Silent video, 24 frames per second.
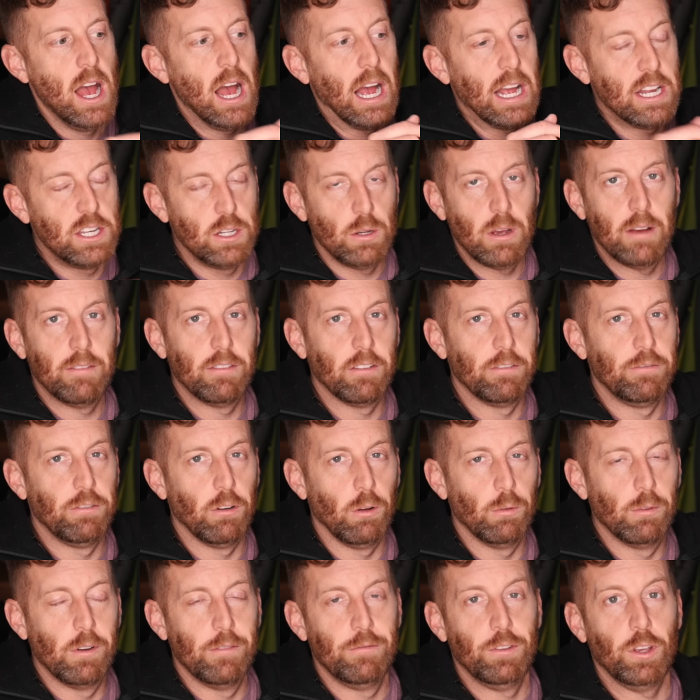I do have a
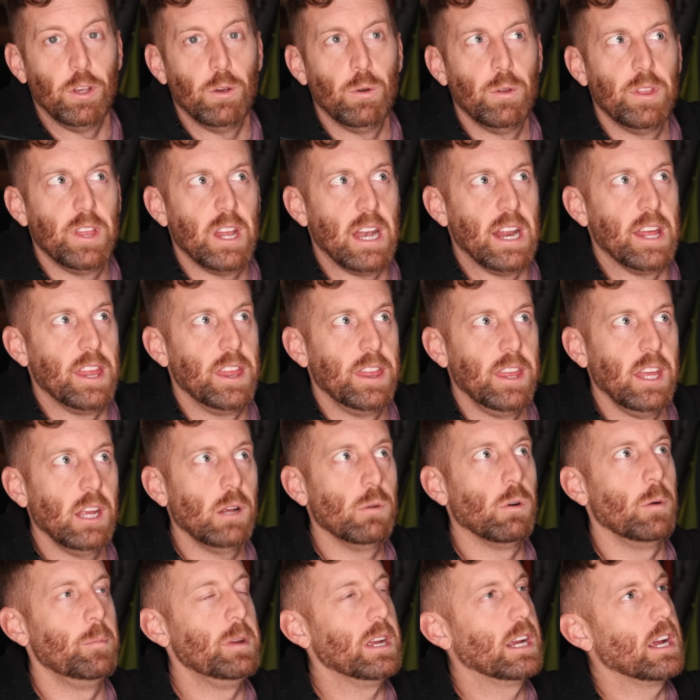full review that I
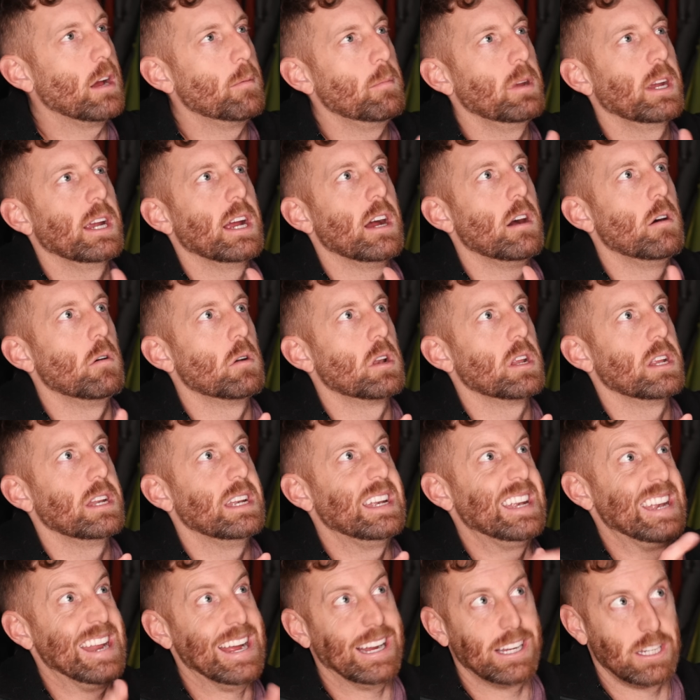think will be coming out
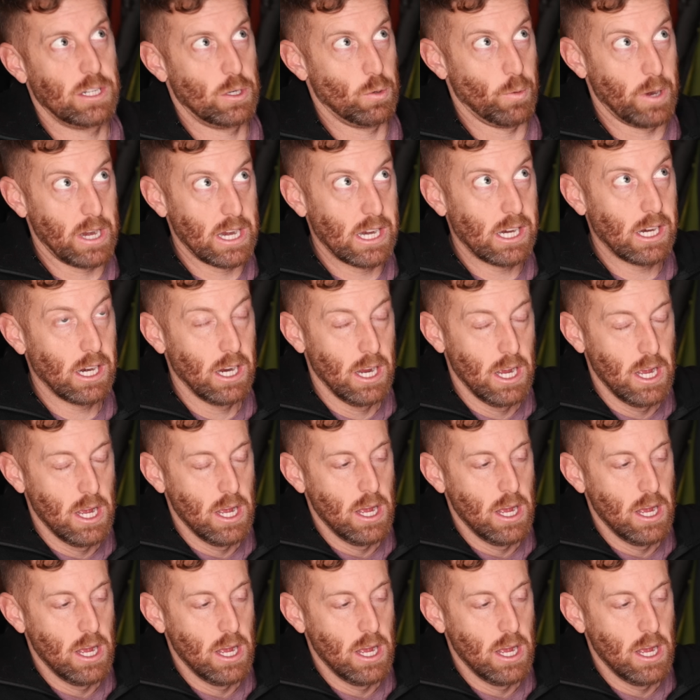next week